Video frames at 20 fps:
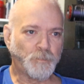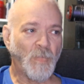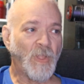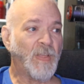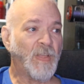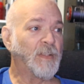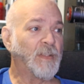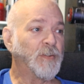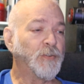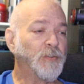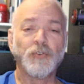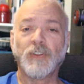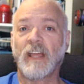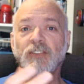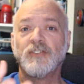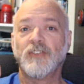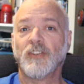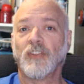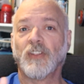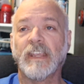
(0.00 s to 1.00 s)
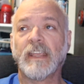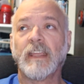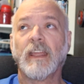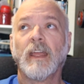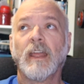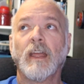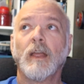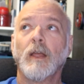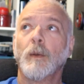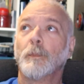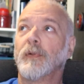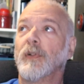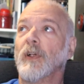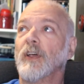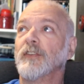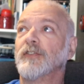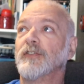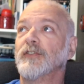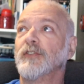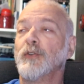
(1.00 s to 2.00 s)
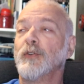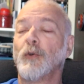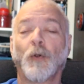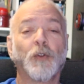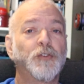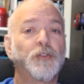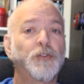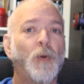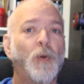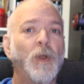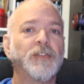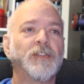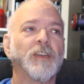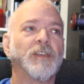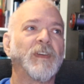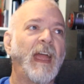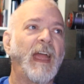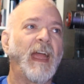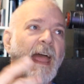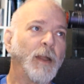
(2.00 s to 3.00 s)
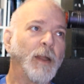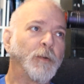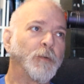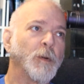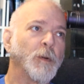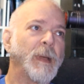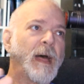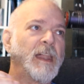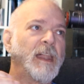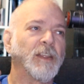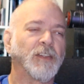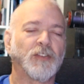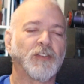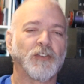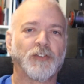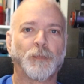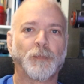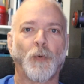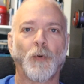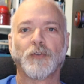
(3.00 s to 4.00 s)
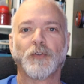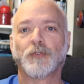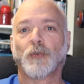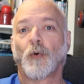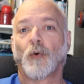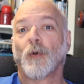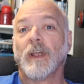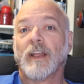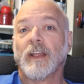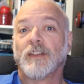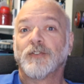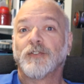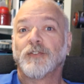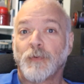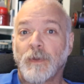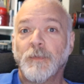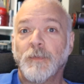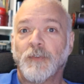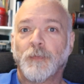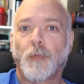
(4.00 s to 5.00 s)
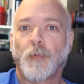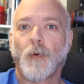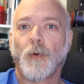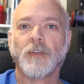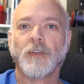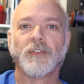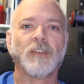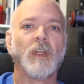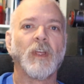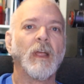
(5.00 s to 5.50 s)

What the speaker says: That's usually agility plus your choice of acrobatics, sports, or extreme sport.